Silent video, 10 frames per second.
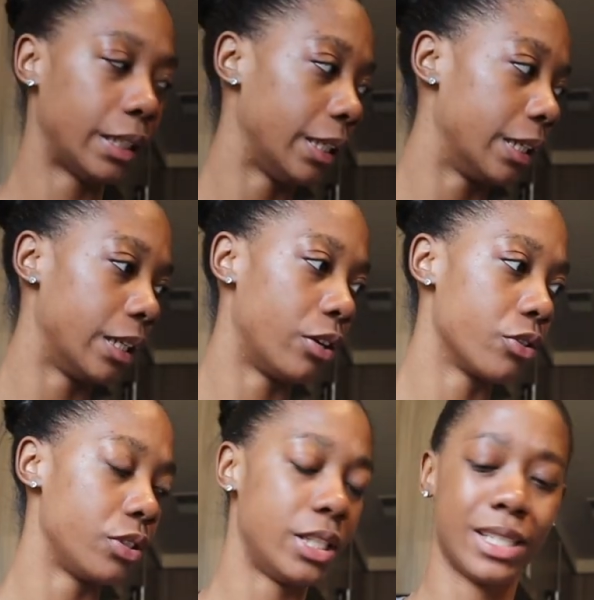And I
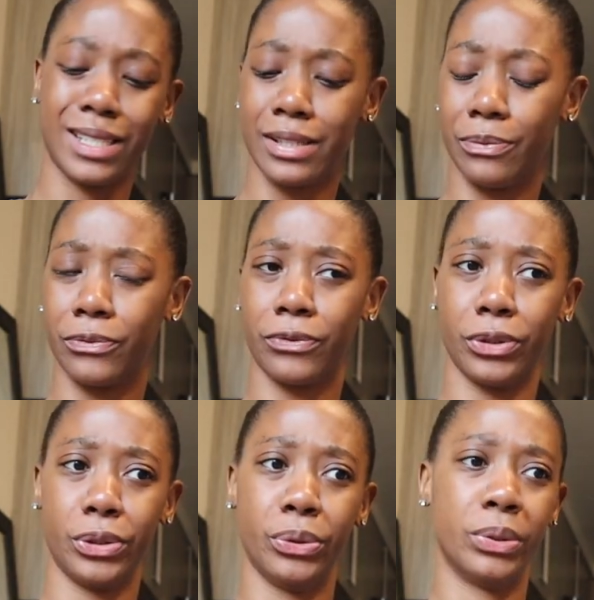also need to get some
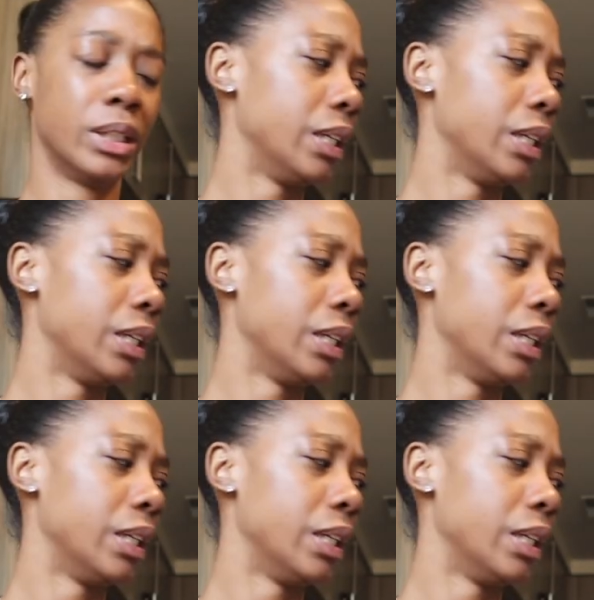fruit